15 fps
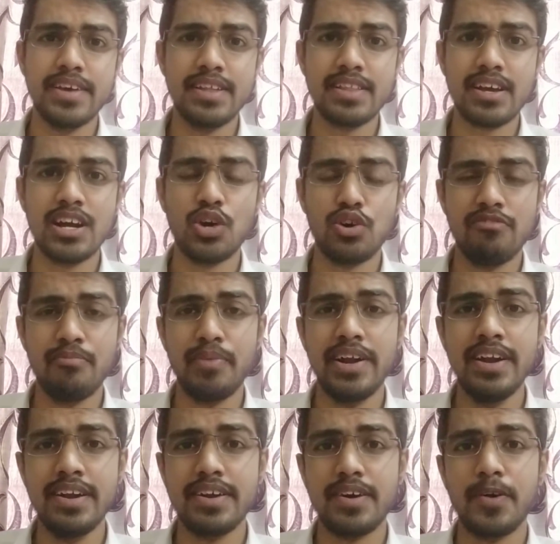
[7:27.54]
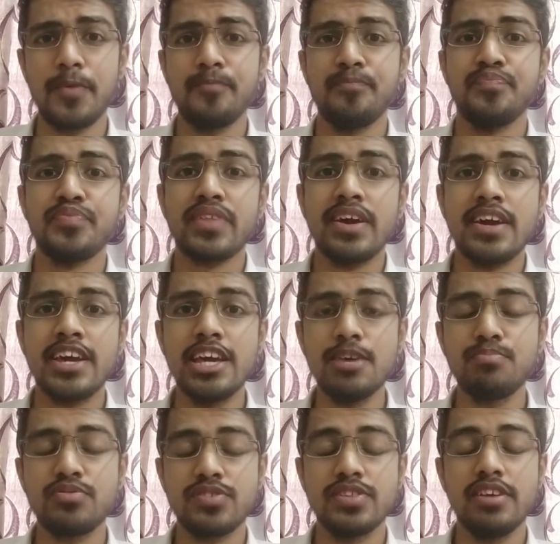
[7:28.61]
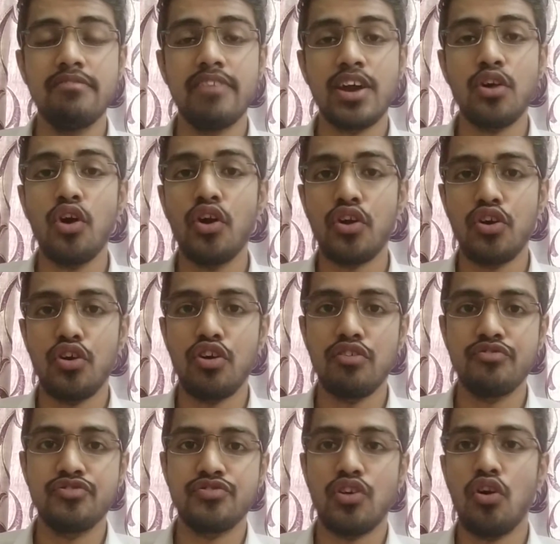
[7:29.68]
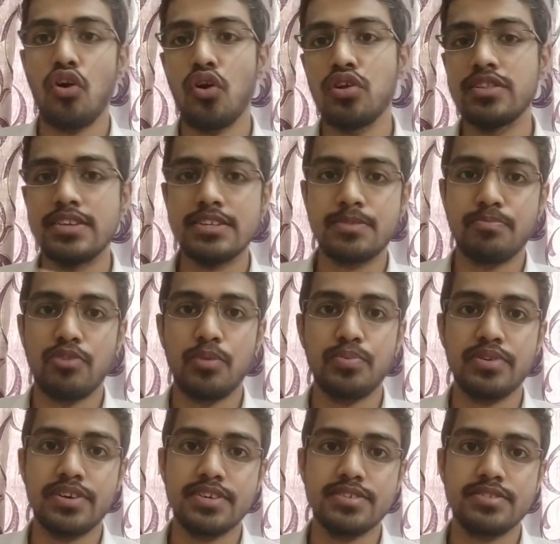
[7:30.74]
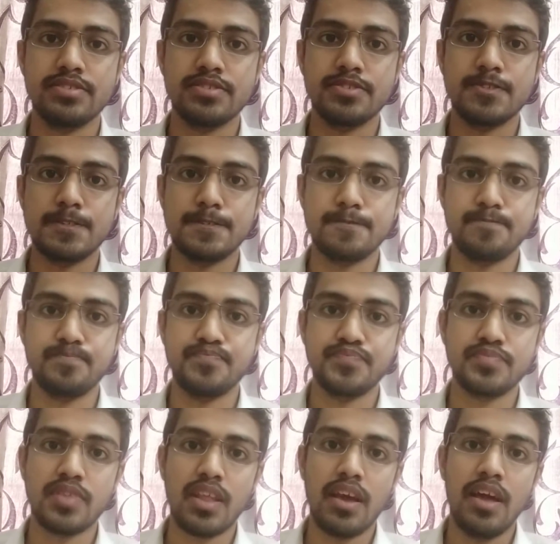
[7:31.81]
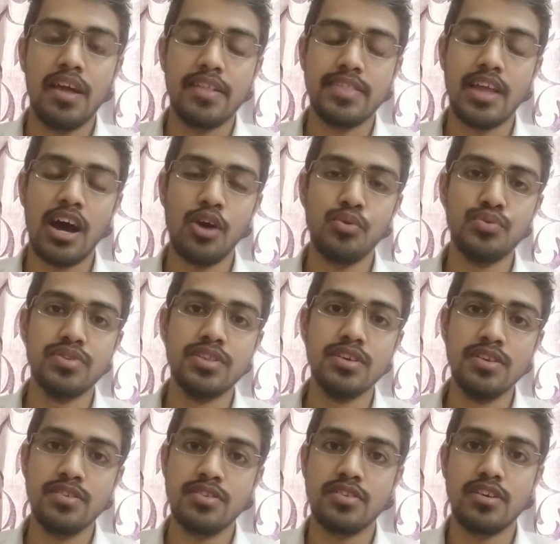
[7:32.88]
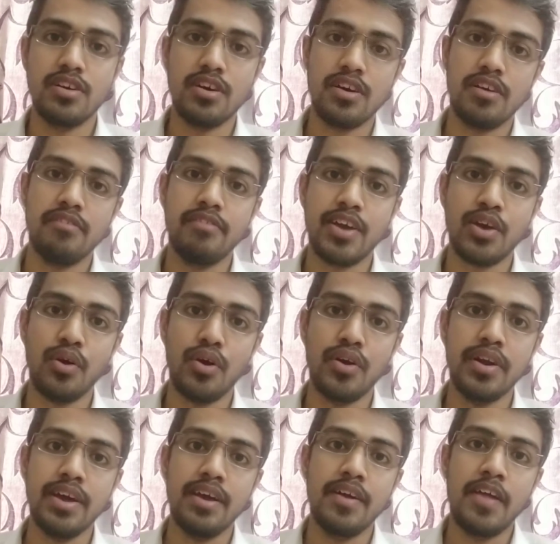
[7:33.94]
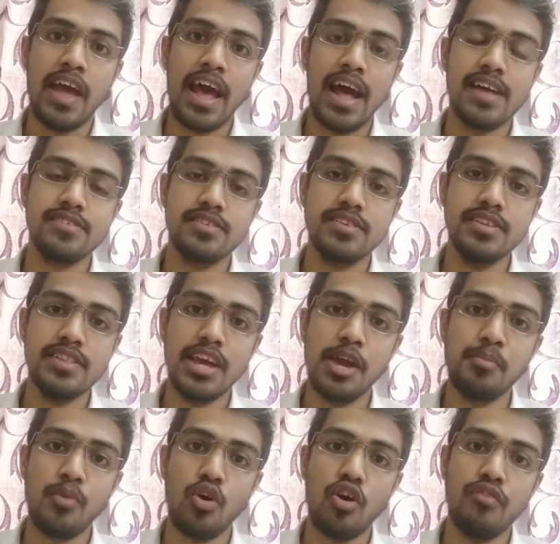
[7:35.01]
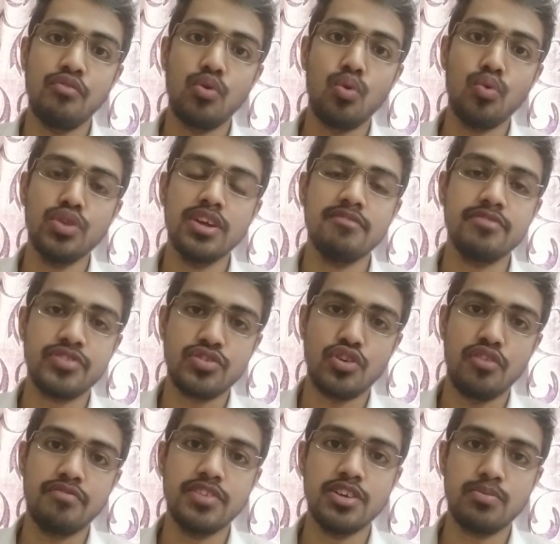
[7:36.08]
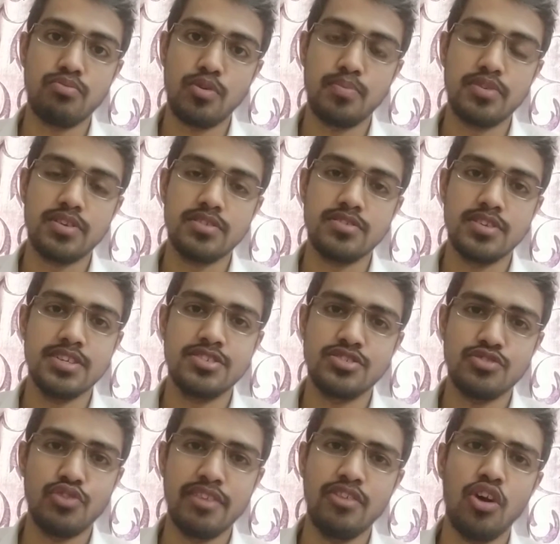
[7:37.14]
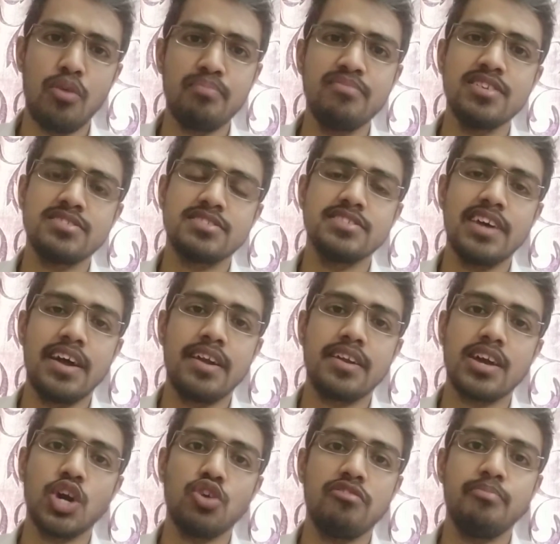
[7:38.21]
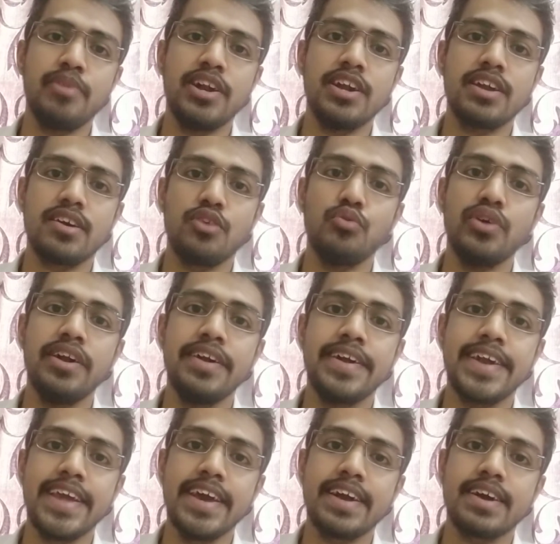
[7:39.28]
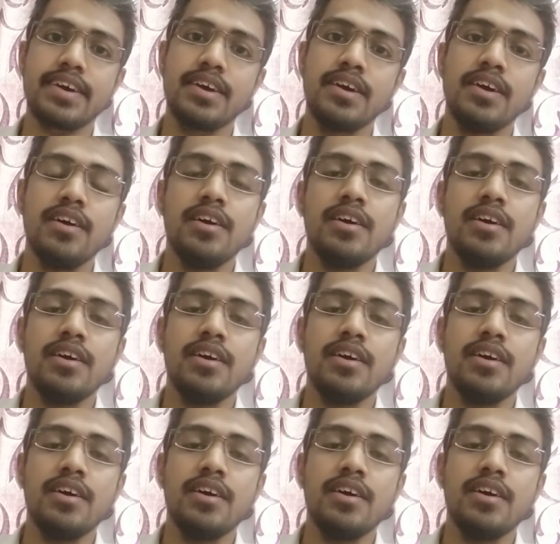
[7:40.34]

Then government keeps the record of all these properties. Now this record has the name of owners of these properties. It's very obvious that government will take